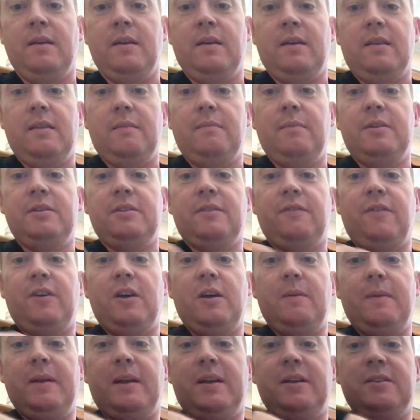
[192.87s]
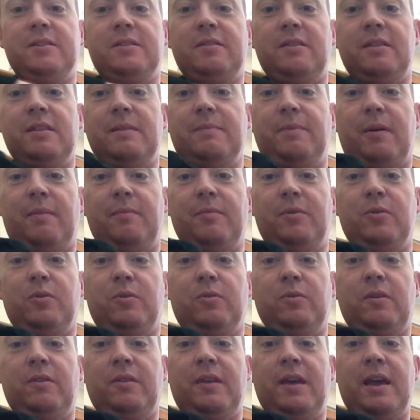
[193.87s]
You must have heard me because at the bottom
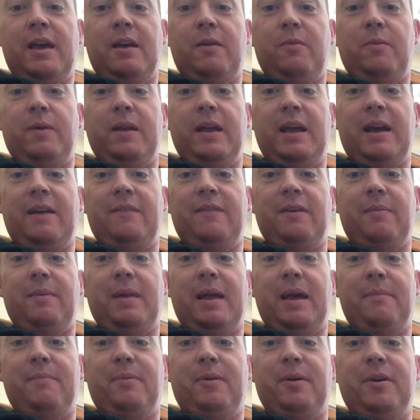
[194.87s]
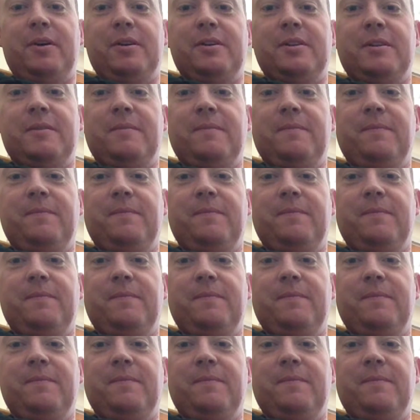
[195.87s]
corner there we have a Blackbird.